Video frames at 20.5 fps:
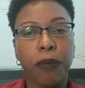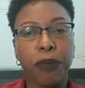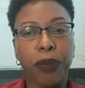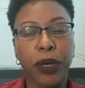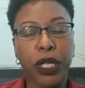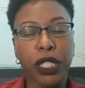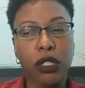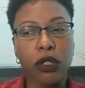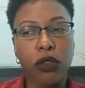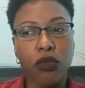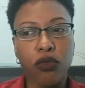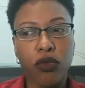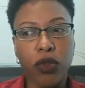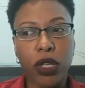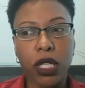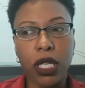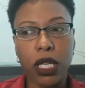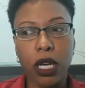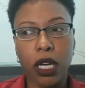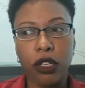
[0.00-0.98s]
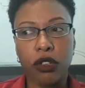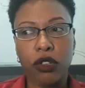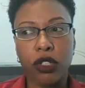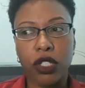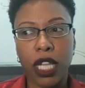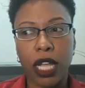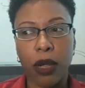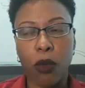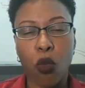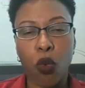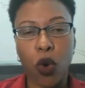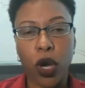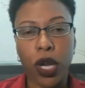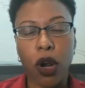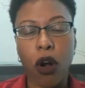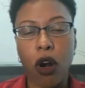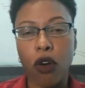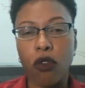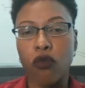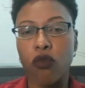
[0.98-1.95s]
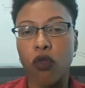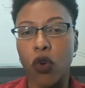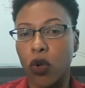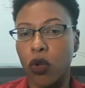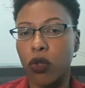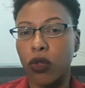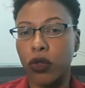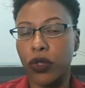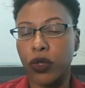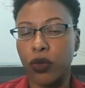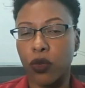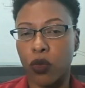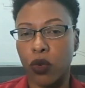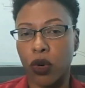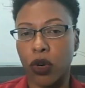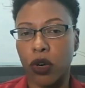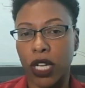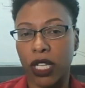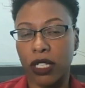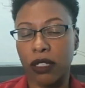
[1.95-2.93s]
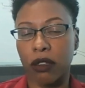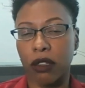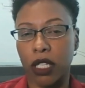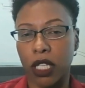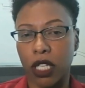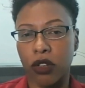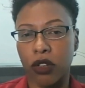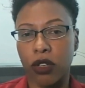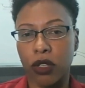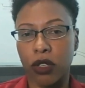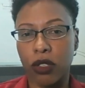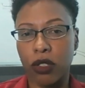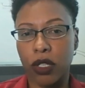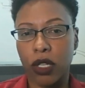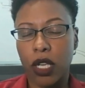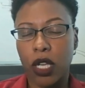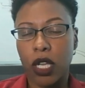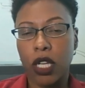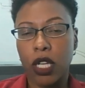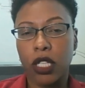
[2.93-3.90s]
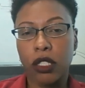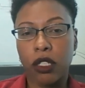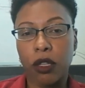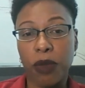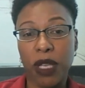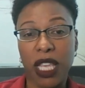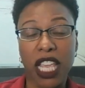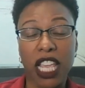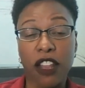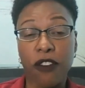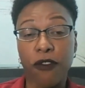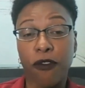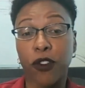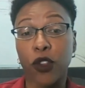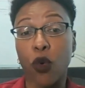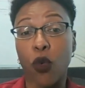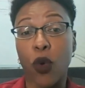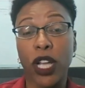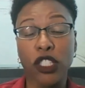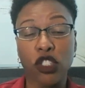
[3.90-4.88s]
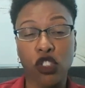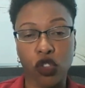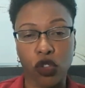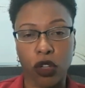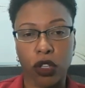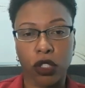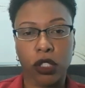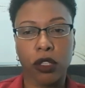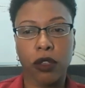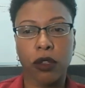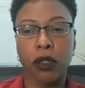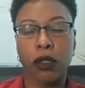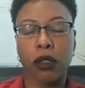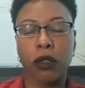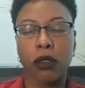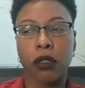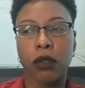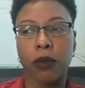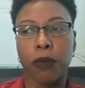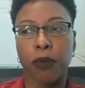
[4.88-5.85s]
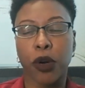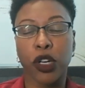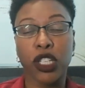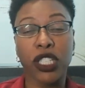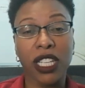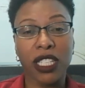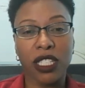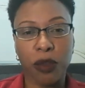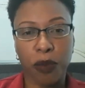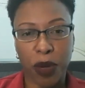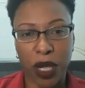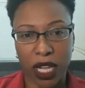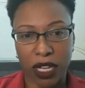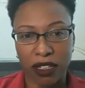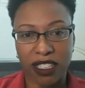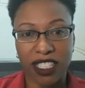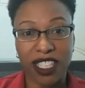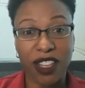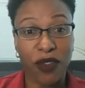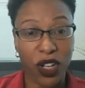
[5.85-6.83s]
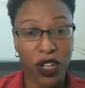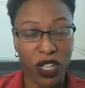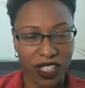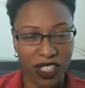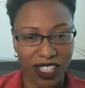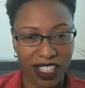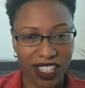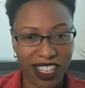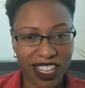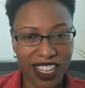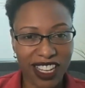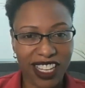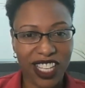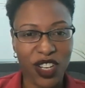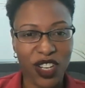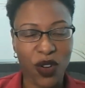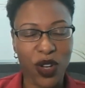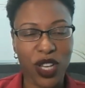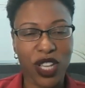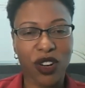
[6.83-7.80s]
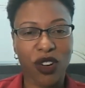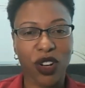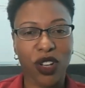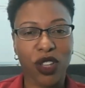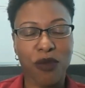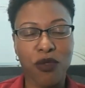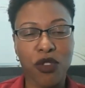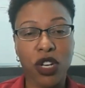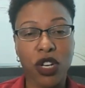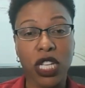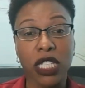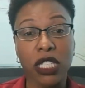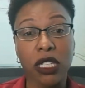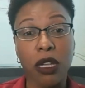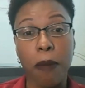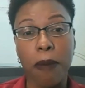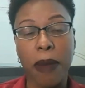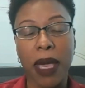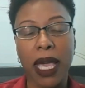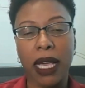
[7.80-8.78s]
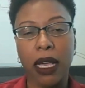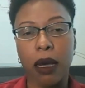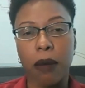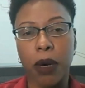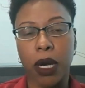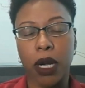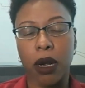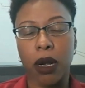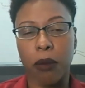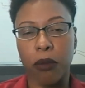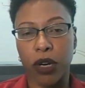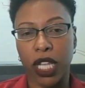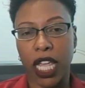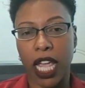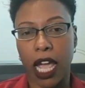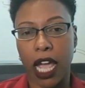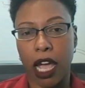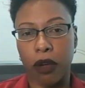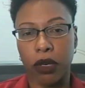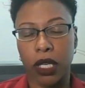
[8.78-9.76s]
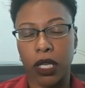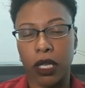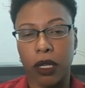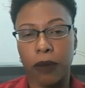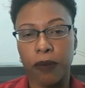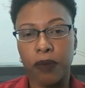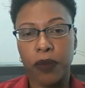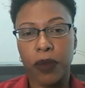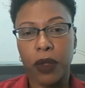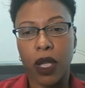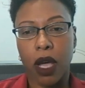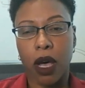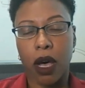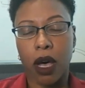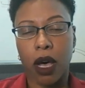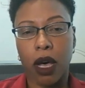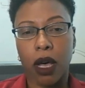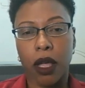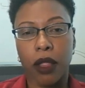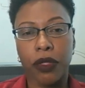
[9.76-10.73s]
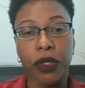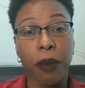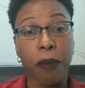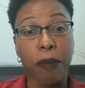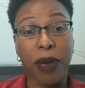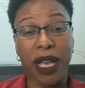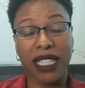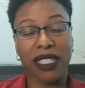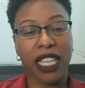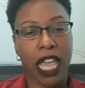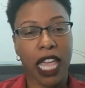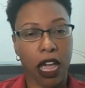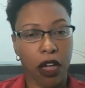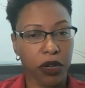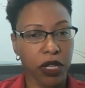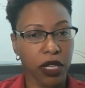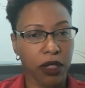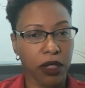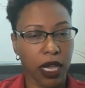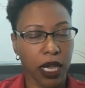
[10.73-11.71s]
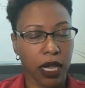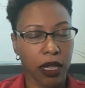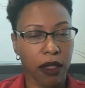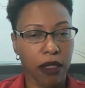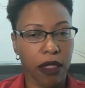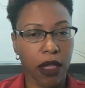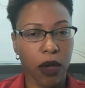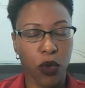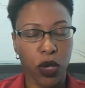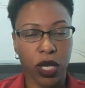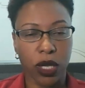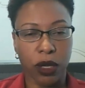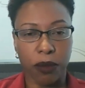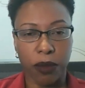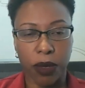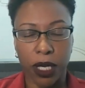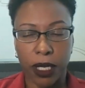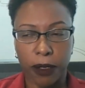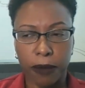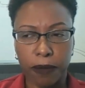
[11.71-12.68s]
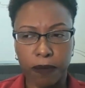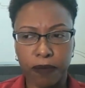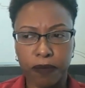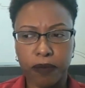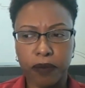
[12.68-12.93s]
but to really understand what our roles were as leaders, to be influential, to participate civically, in our community, to make Montgomery County the best county that we could be.